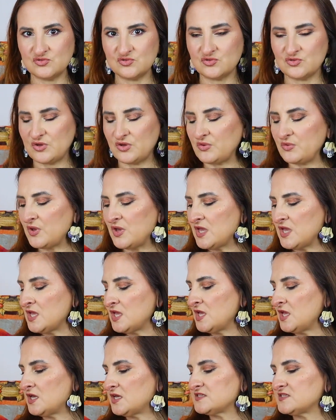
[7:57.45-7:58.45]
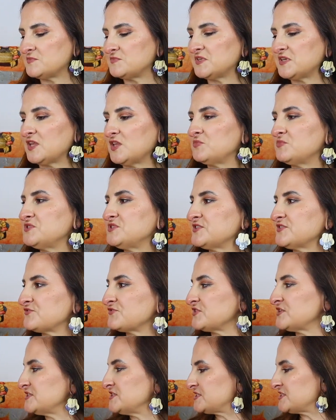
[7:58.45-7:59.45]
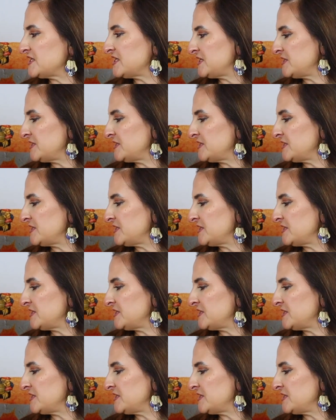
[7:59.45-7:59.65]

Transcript: you know, something a little bit different.